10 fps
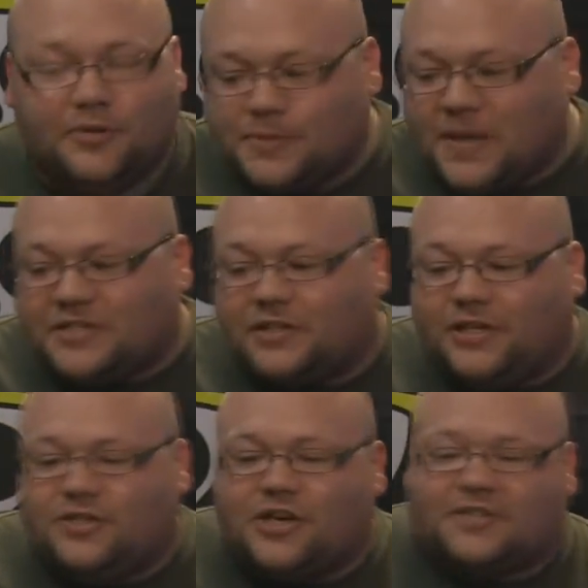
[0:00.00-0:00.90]
It was
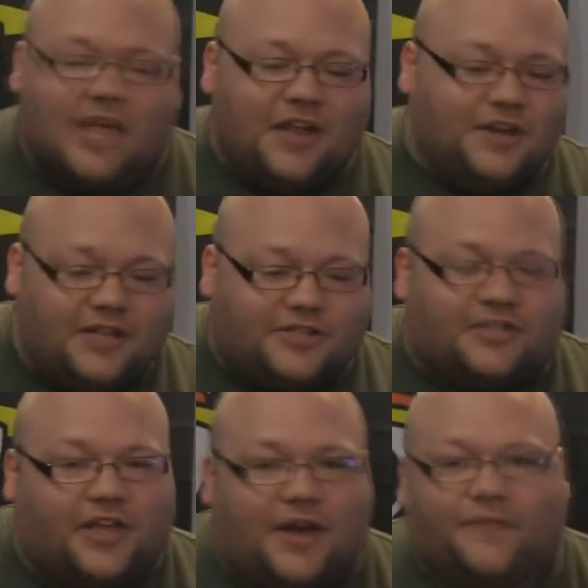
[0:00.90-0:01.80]
basically just Ninja
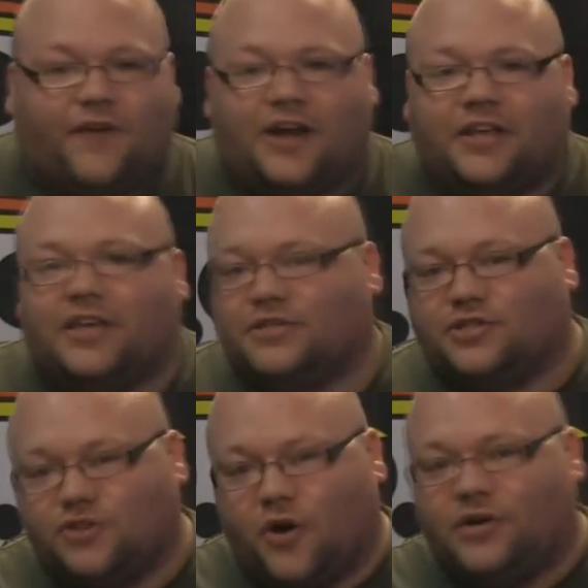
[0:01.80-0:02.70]
Slayer fighting
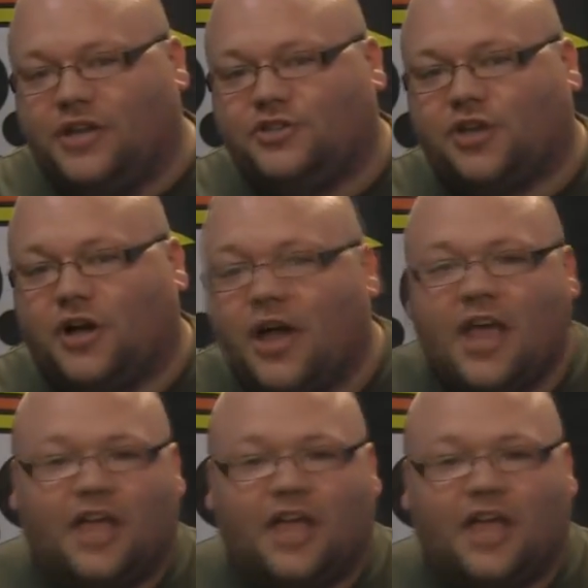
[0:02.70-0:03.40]
against Dark Ninja